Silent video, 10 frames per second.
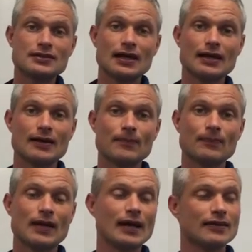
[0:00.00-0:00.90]

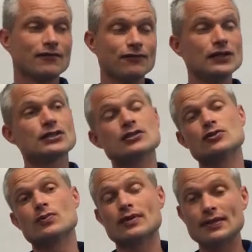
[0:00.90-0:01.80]
are the
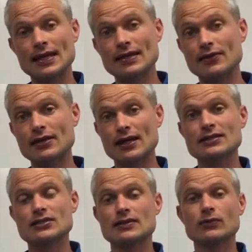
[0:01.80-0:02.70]
features within that
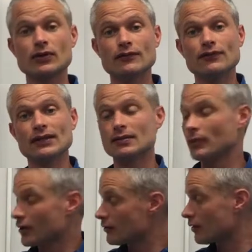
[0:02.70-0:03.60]
location that will affect the
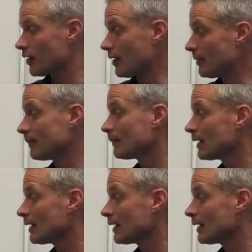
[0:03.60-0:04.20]
microclimate.